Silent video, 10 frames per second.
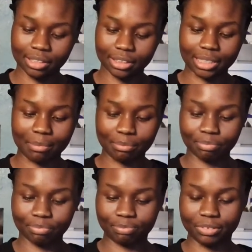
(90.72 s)
stamp,
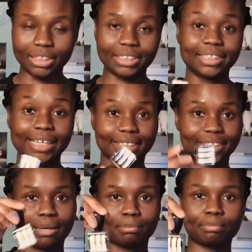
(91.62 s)
this date
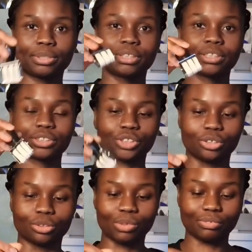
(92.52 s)
stamp.
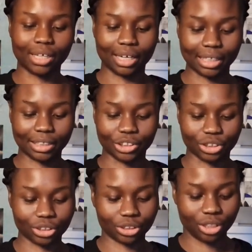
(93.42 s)
So with that,
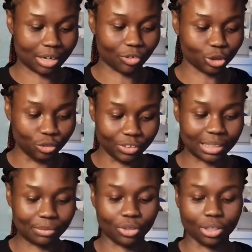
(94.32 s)
I've got two of the
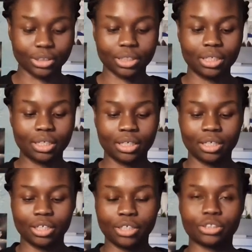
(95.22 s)
same colours.
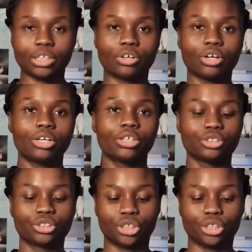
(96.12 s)
So I got a